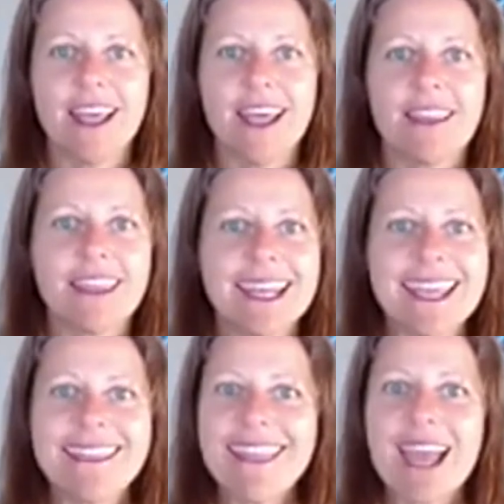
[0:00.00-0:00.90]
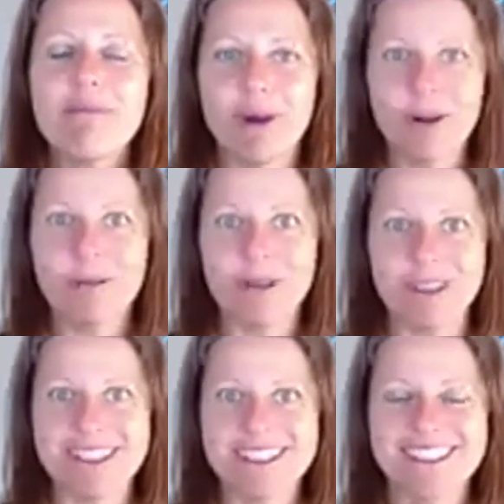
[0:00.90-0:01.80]
that in that
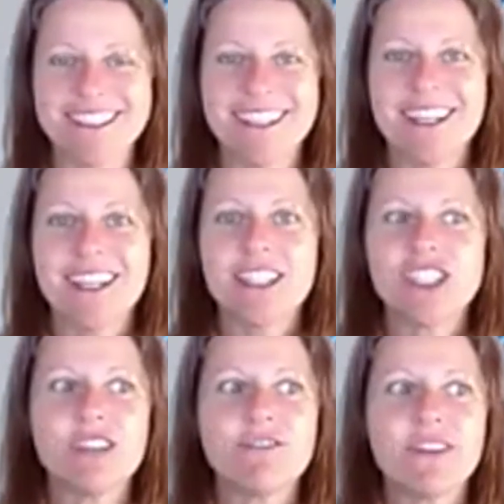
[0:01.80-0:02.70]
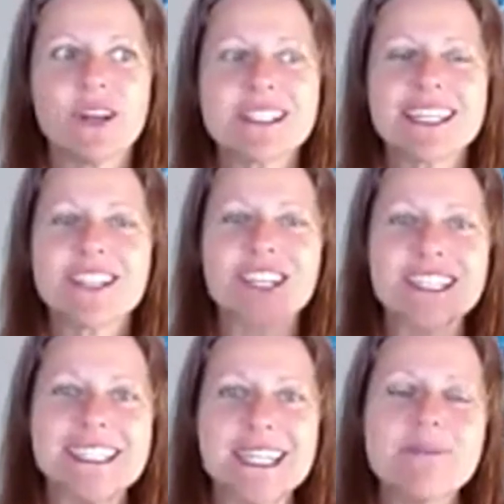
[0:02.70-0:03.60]
moment, she felt such a
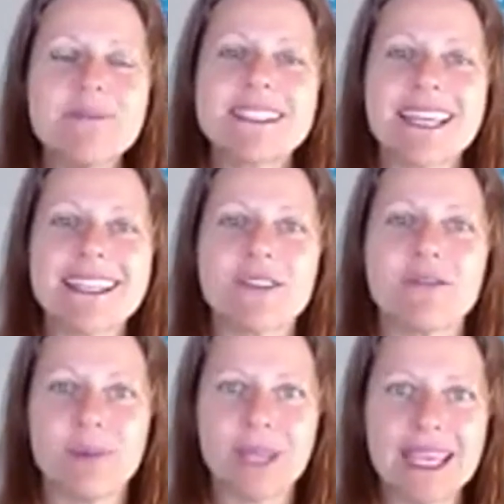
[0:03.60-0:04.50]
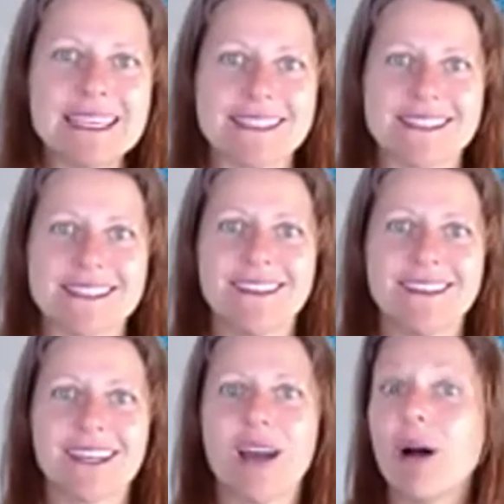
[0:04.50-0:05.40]
deep sense of peace
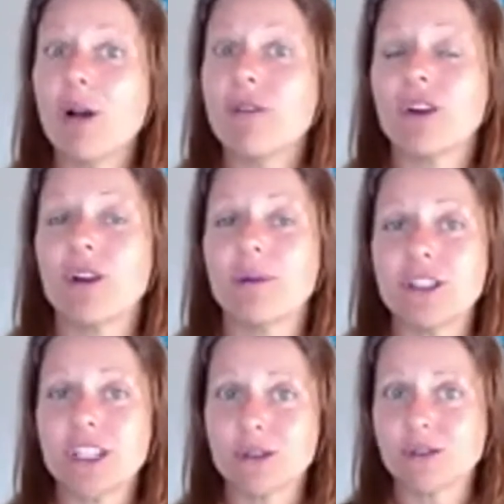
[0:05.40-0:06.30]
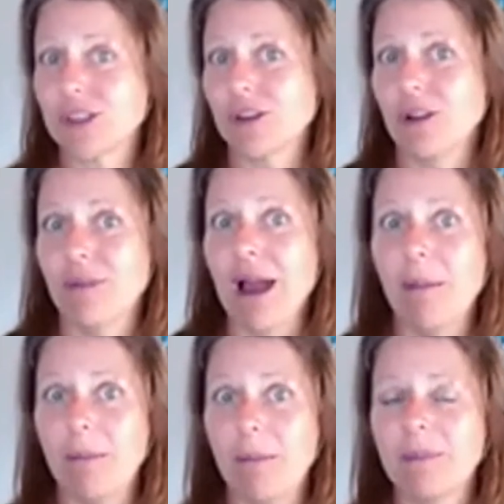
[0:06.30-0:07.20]
come over her when she looked at her
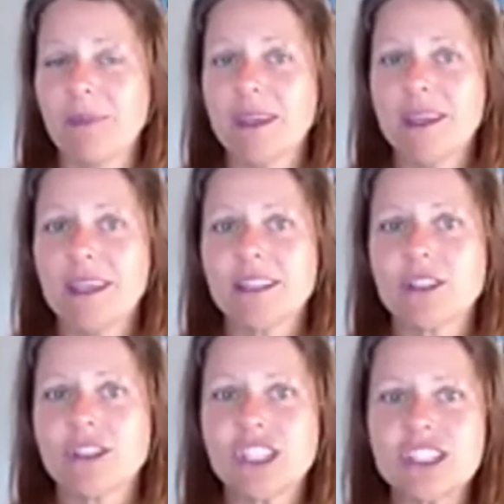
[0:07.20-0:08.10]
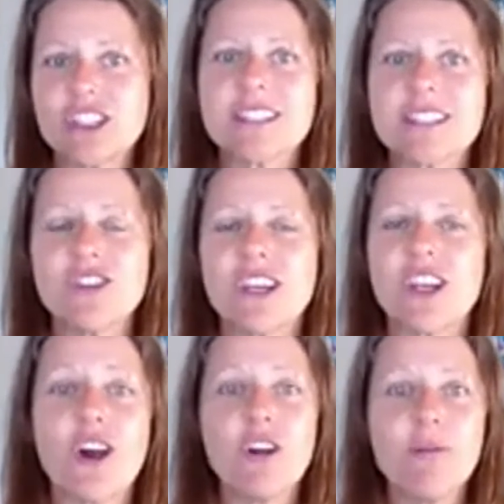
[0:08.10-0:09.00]
mum, because she just knew that
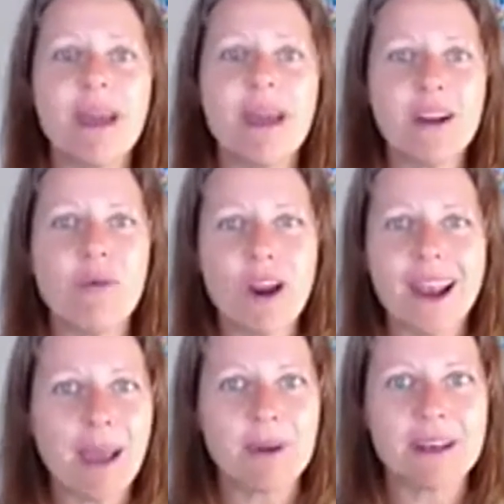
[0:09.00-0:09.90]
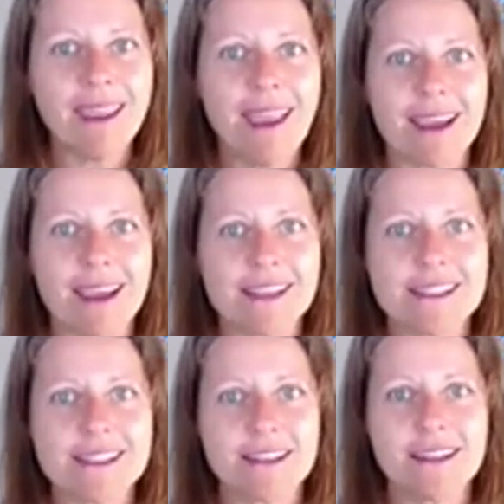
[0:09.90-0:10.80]
no matter what happened
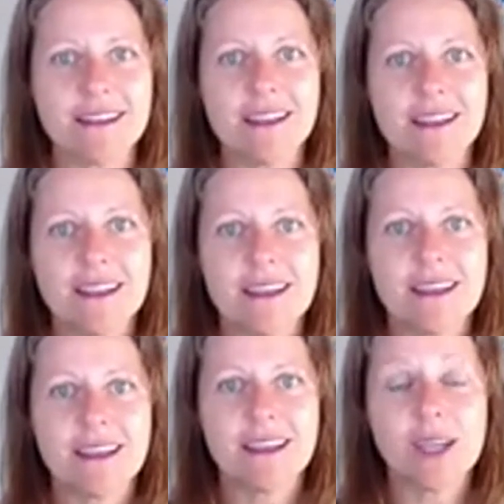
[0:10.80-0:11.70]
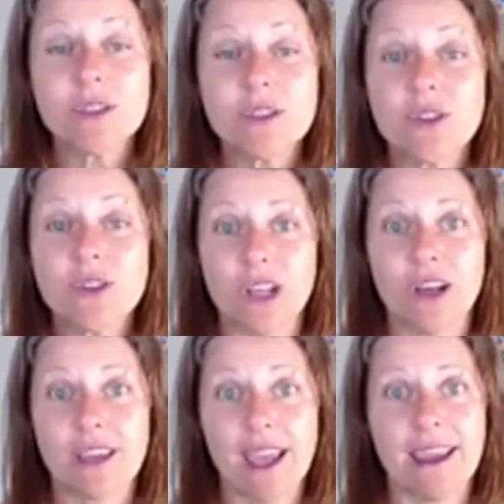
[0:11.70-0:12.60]
next, it was all
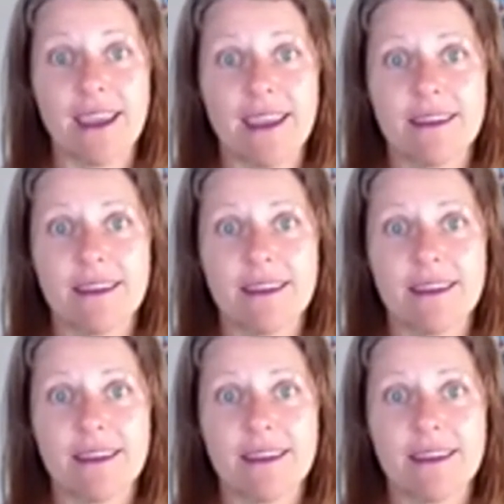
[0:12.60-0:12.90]
okay.